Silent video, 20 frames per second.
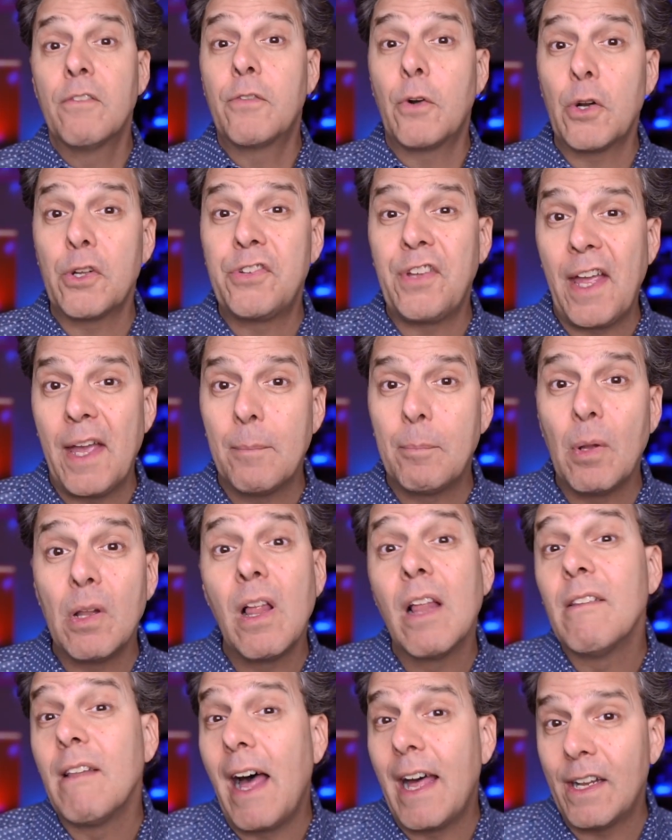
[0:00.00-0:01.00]
For
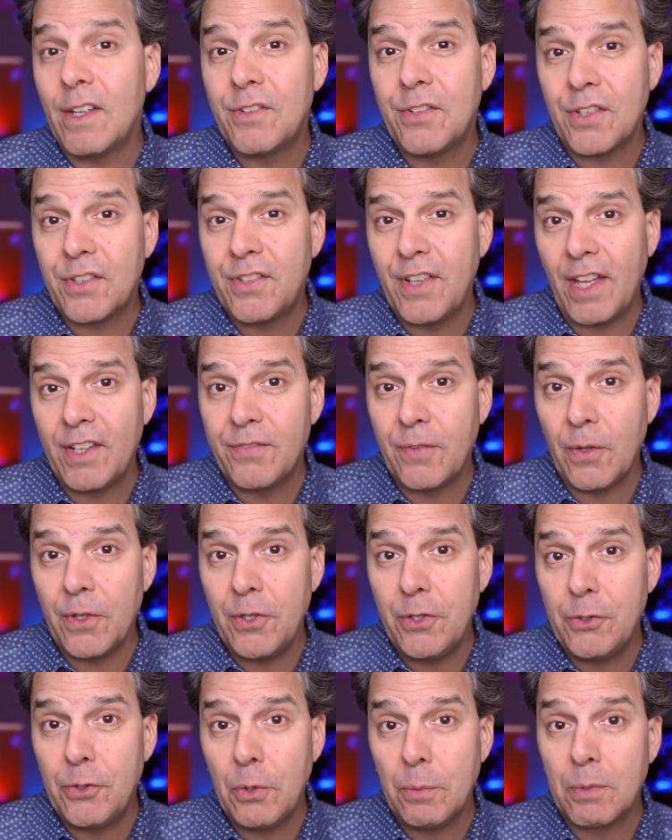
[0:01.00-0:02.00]
example, a lot of successful
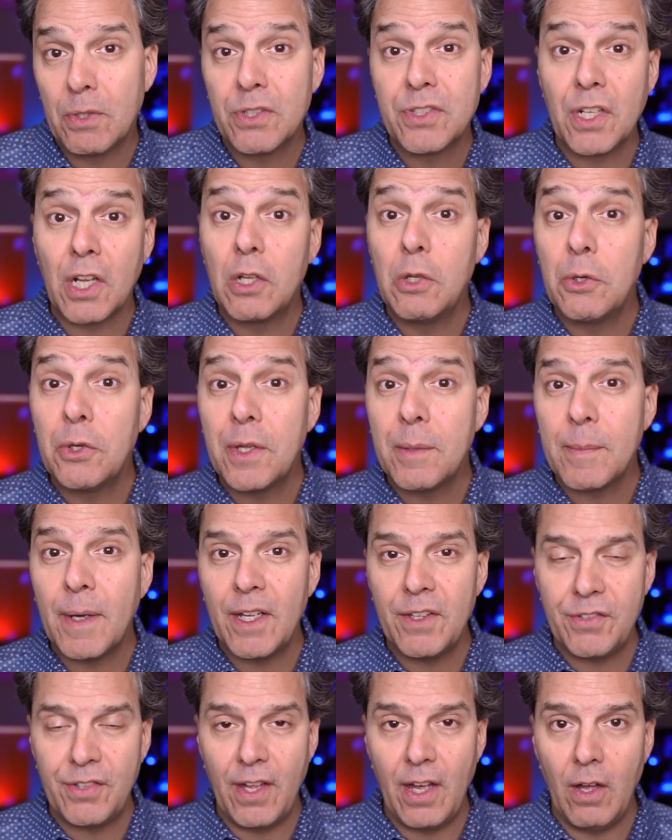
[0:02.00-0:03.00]
YouTubers, including
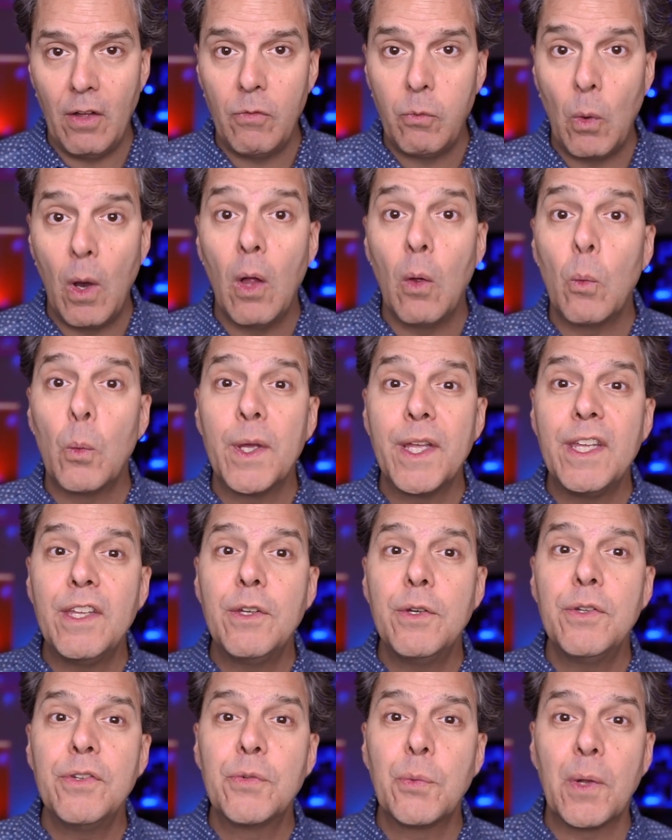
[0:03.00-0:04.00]
myself, well, we
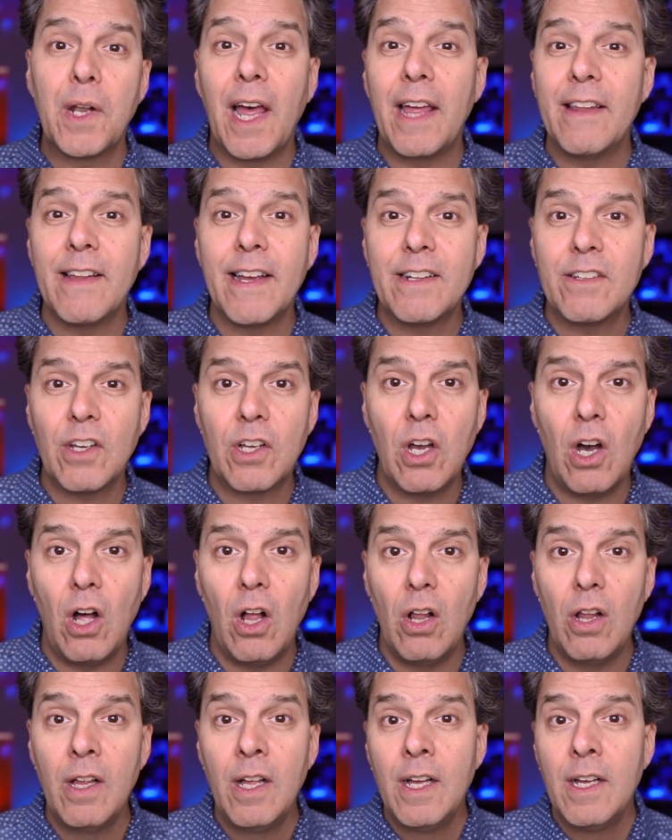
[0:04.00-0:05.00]
use what I like to
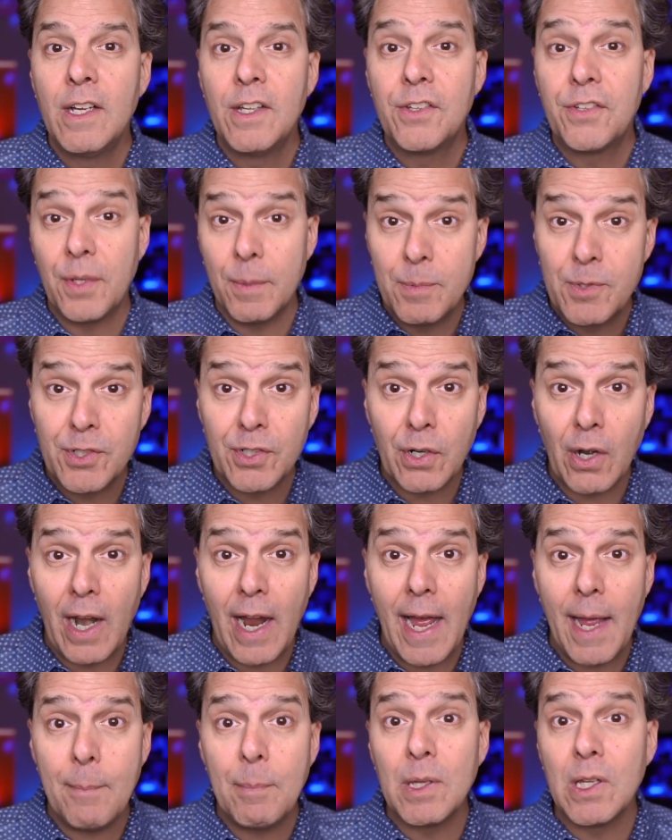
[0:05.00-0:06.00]
call
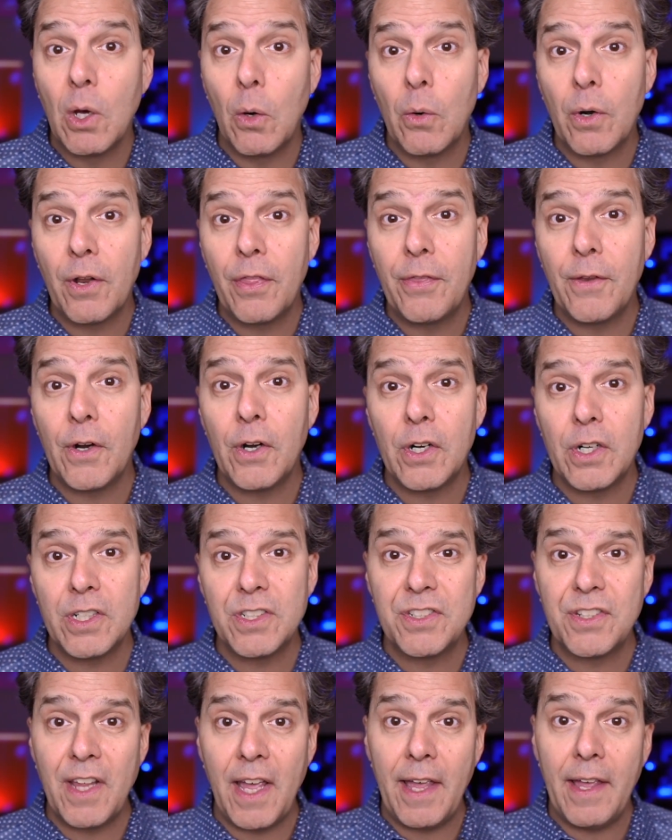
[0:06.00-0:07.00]
subscribe lower
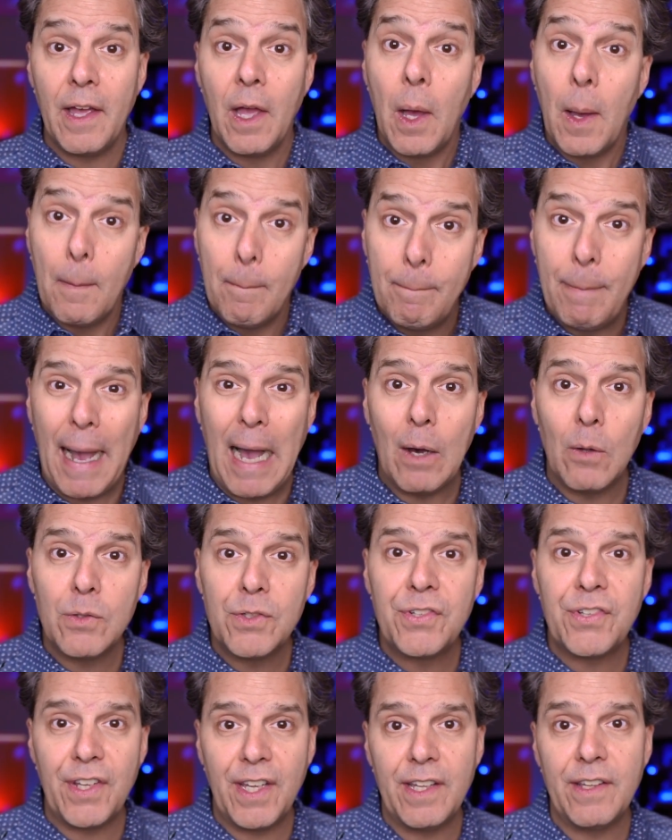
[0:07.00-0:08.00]
thirds. They
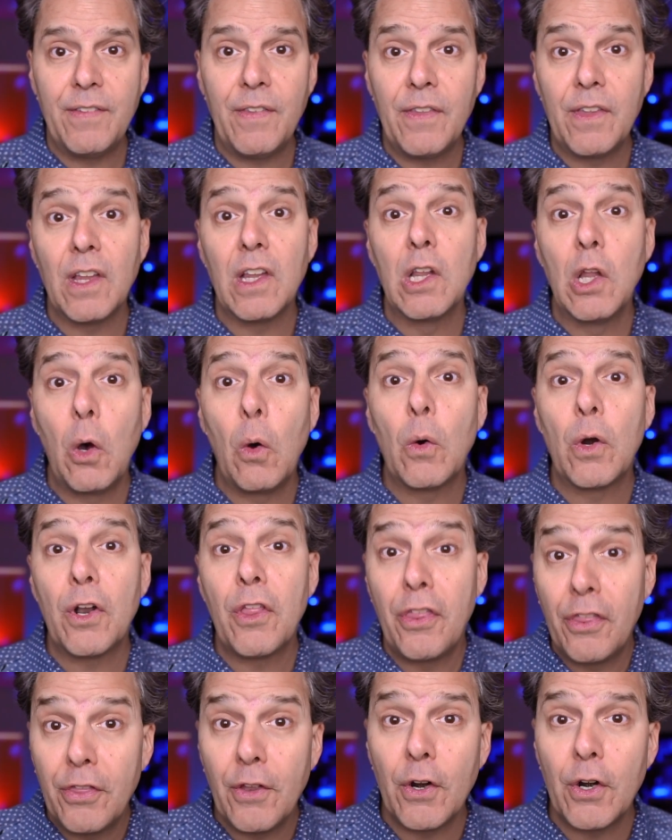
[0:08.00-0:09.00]
bounce in the lower
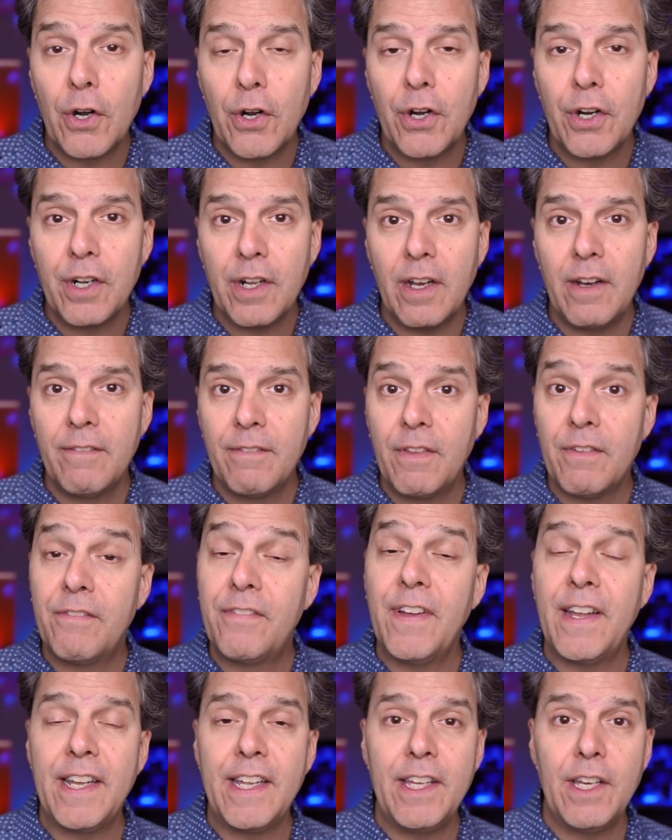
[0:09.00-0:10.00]
third of the
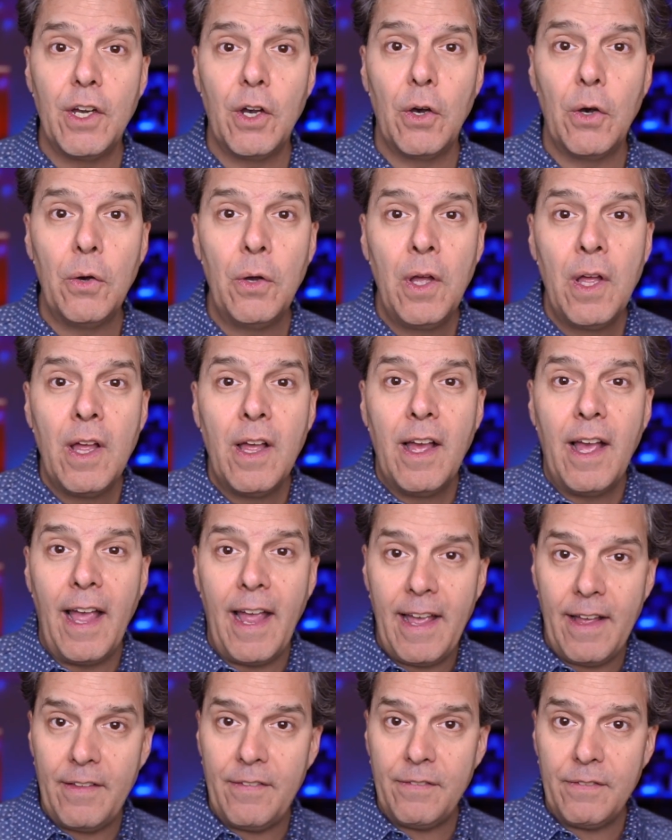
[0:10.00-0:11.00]
video
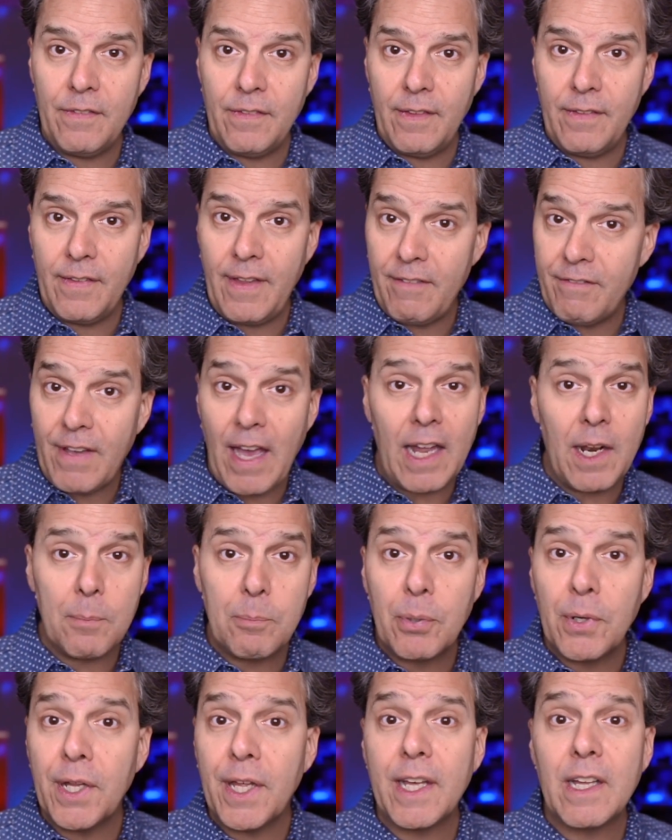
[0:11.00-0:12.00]
and they've got a
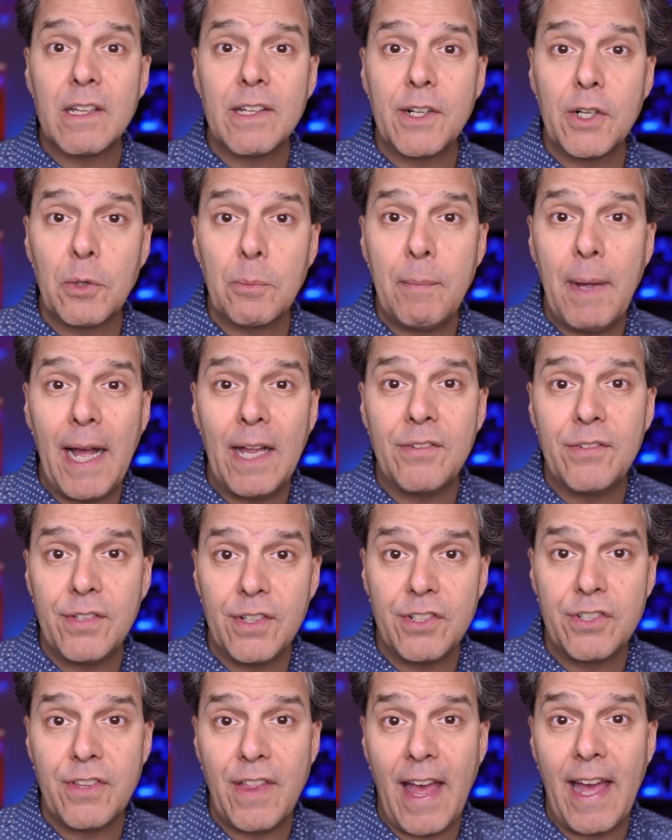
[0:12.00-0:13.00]
pretty clear
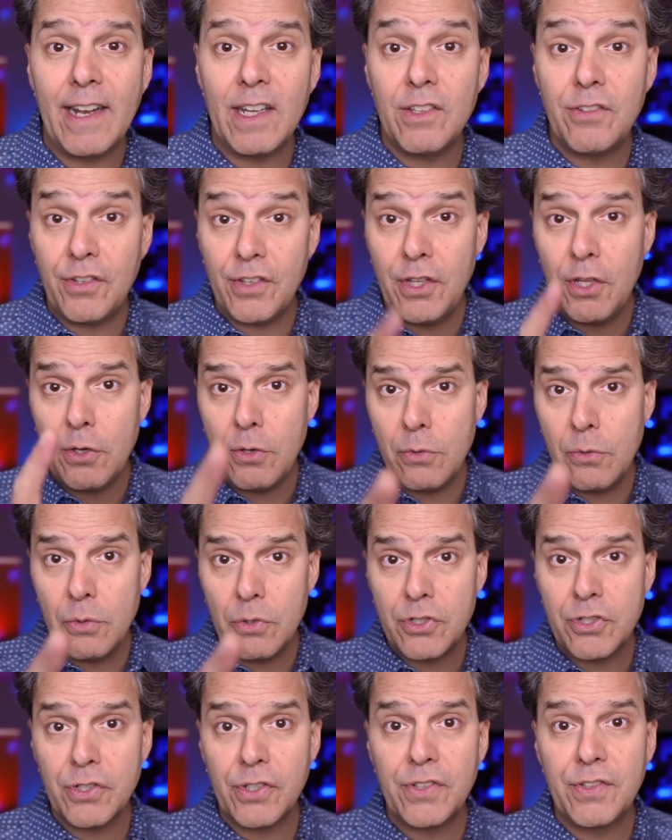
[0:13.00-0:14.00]
message. That is,
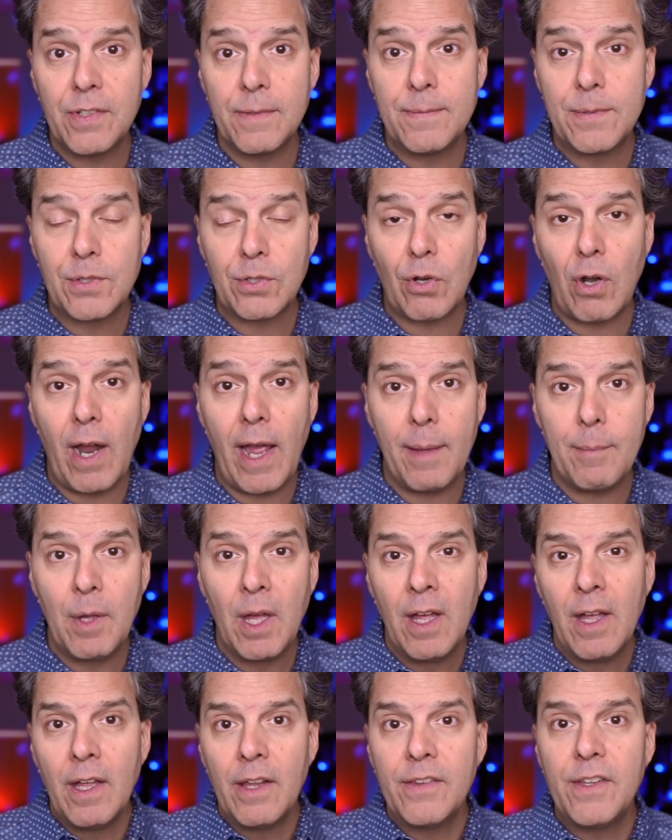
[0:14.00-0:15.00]
you should subscribe.
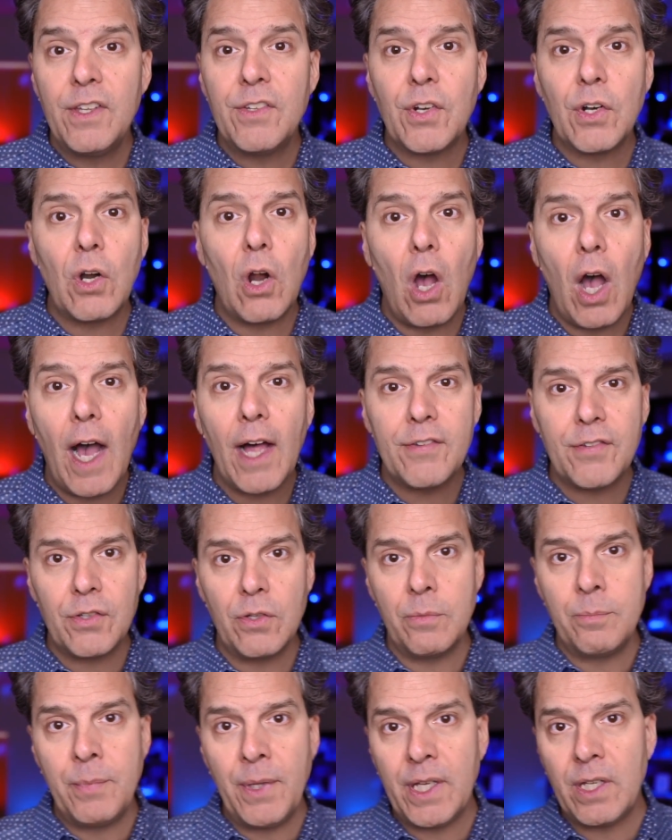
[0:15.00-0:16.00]
These are
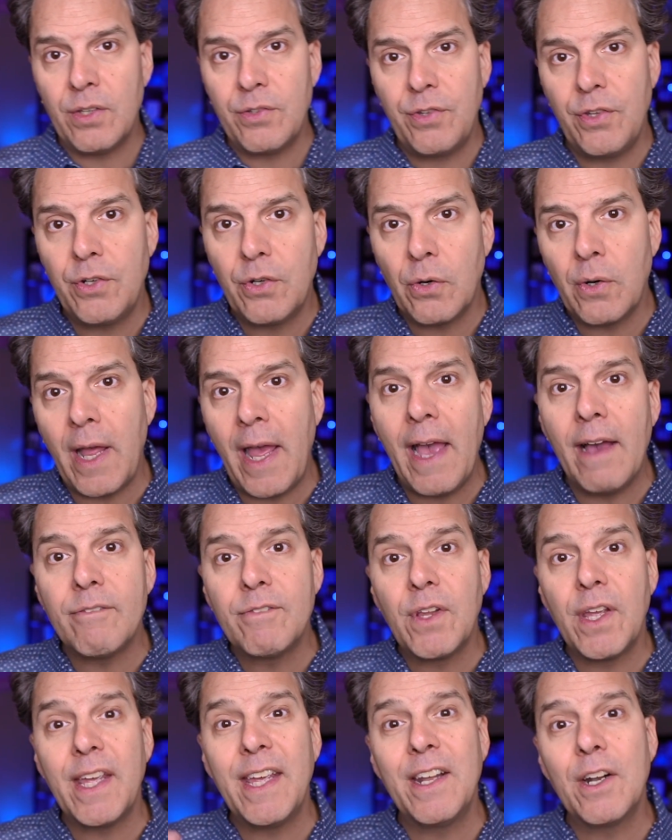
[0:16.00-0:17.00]
awesome because you don't
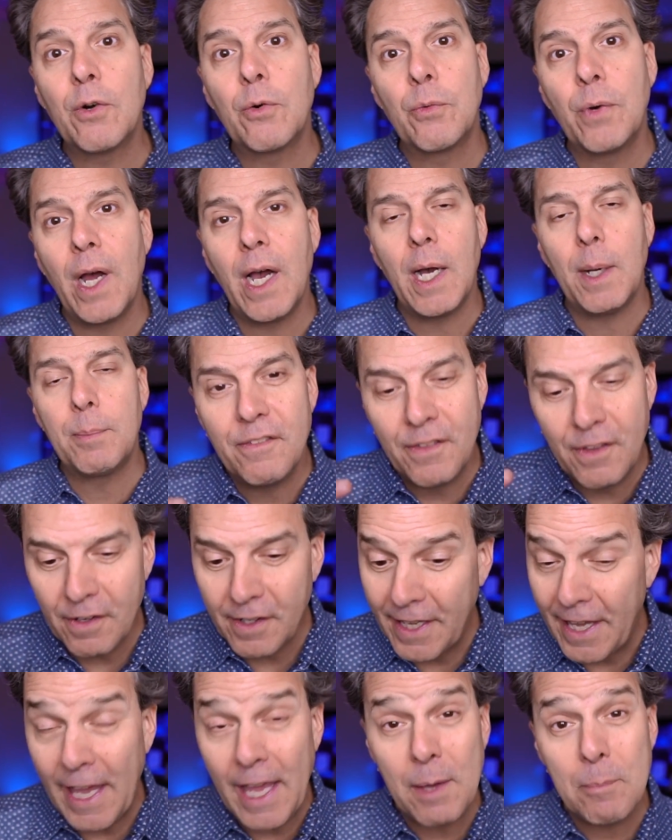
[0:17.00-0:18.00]
have to interrupt
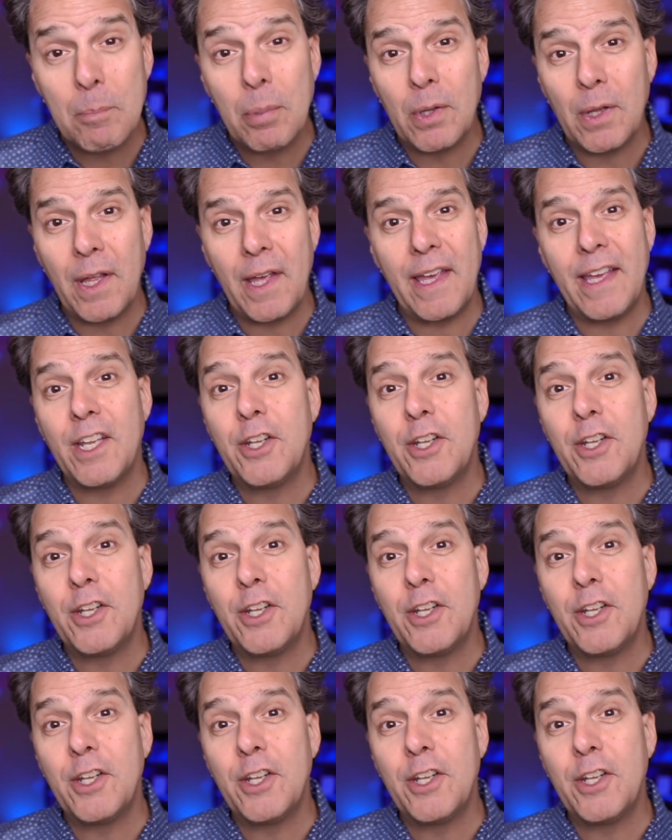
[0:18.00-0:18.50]
the gameplay.